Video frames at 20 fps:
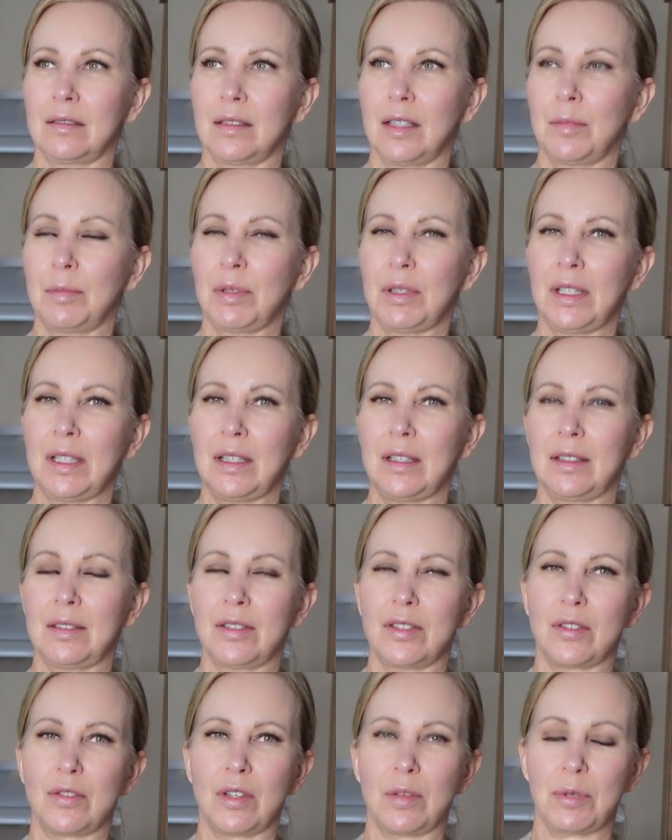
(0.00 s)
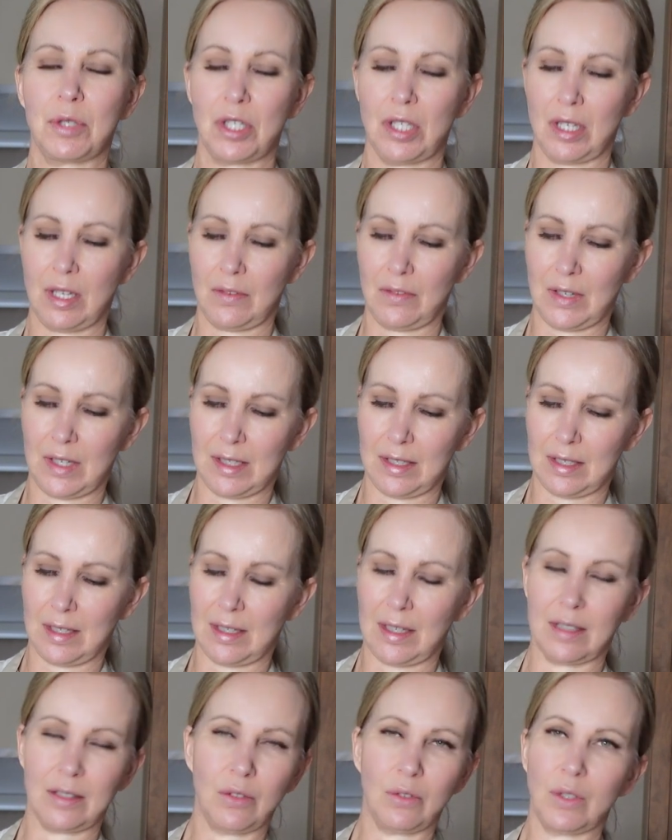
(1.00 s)
I'll put a description of it,
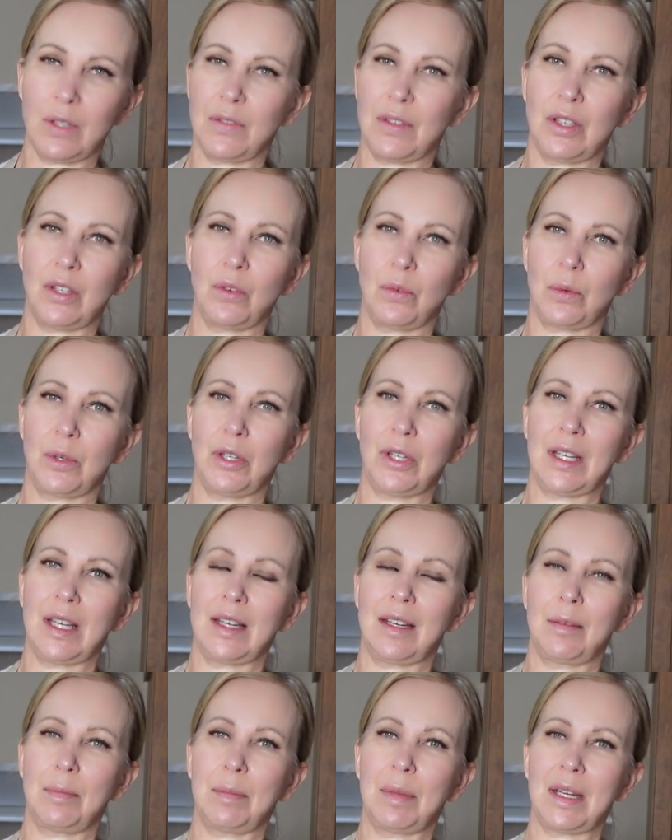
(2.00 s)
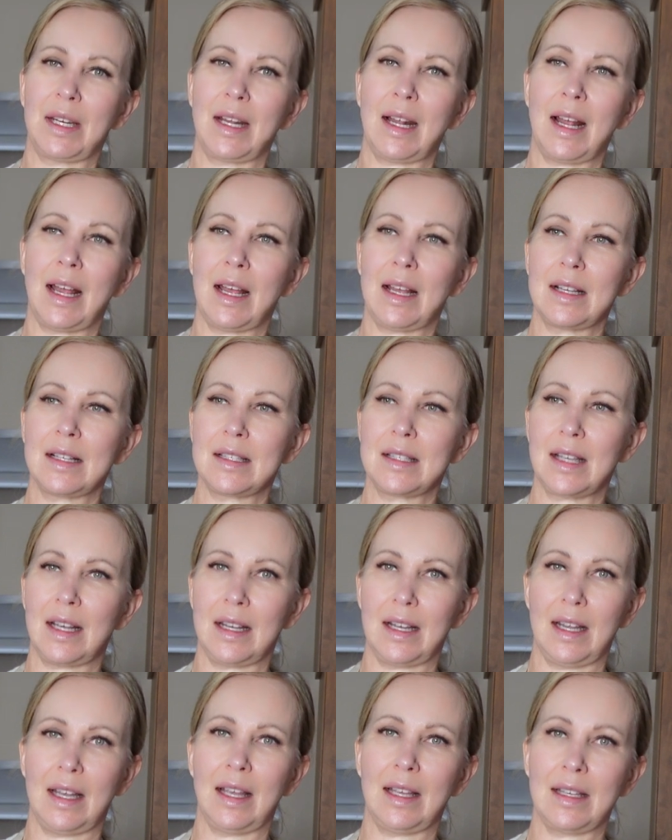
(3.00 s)
and I don't even know where you get it, but it has
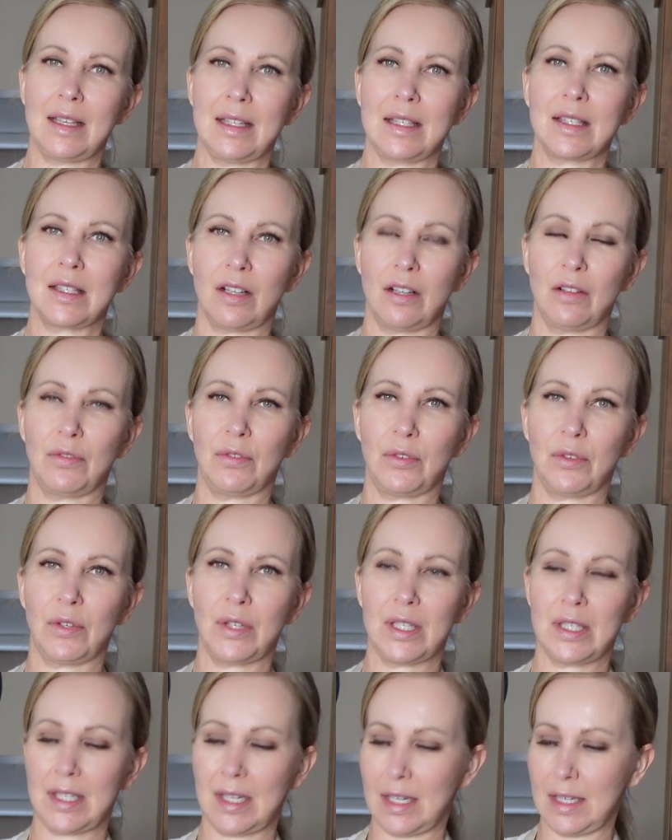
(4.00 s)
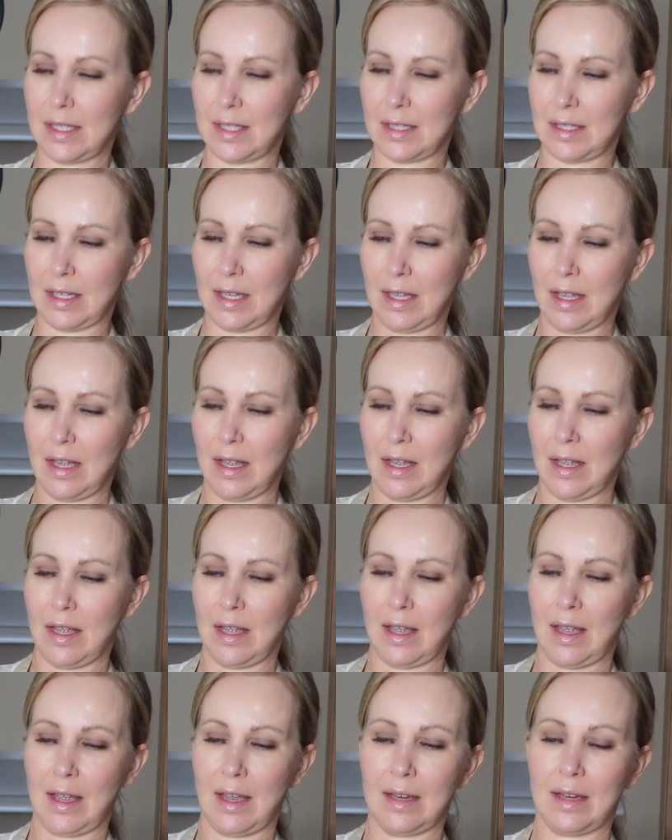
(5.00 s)
that eggy sulfury taste.
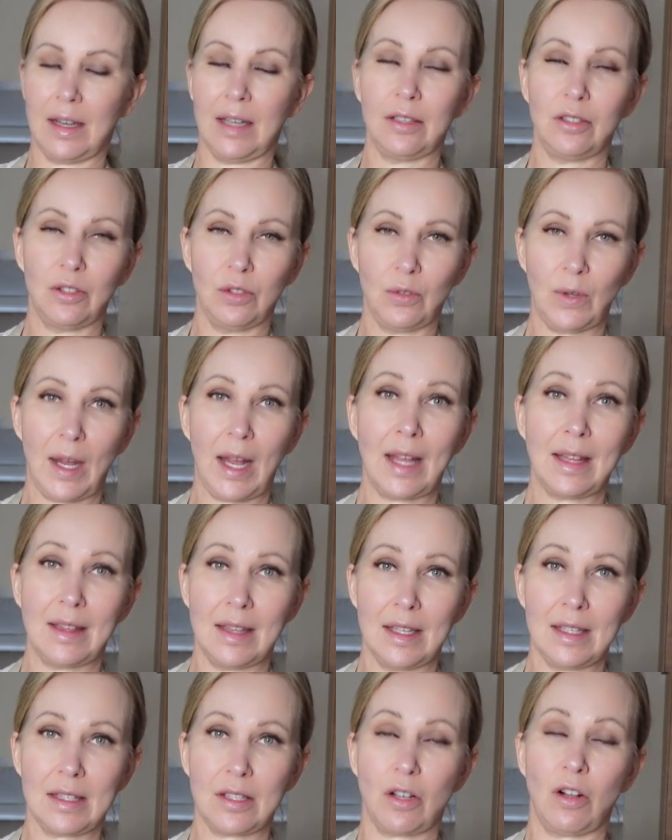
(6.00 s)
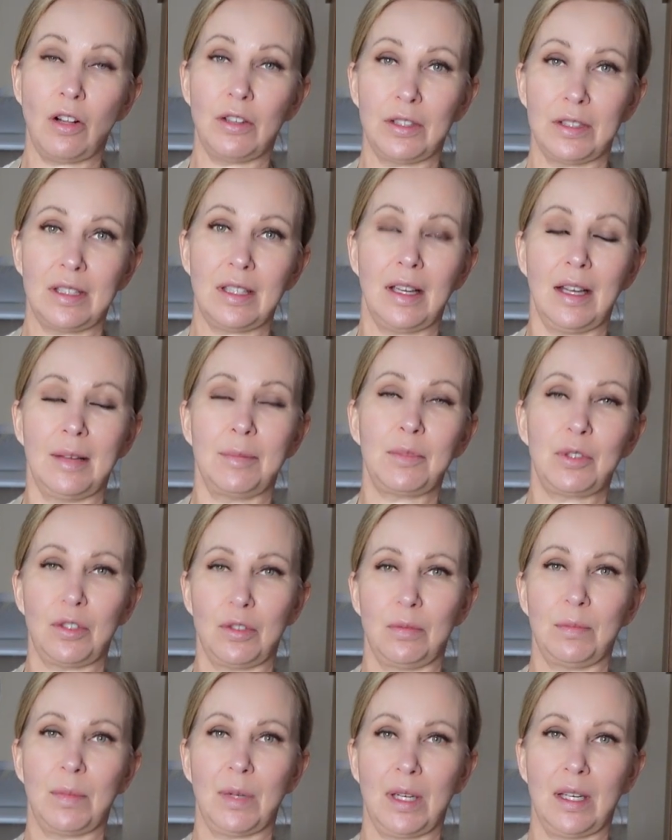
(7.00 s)
And I do add this all the time
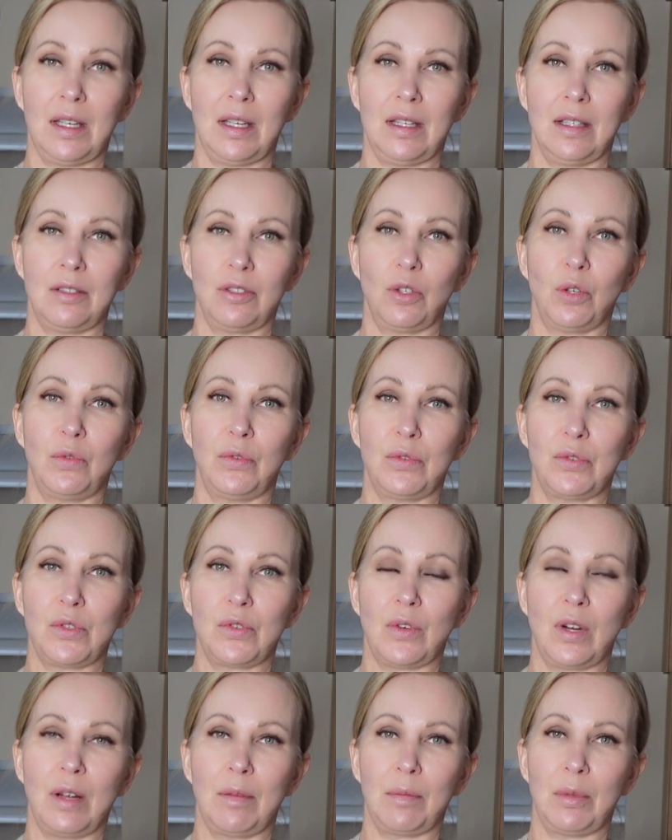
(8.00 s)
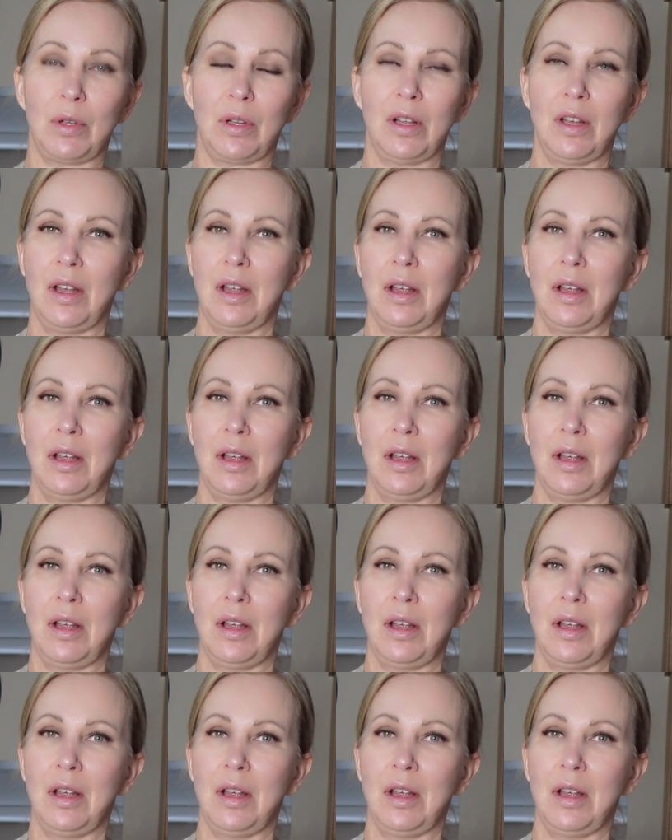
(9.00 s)
to my tofu scramble.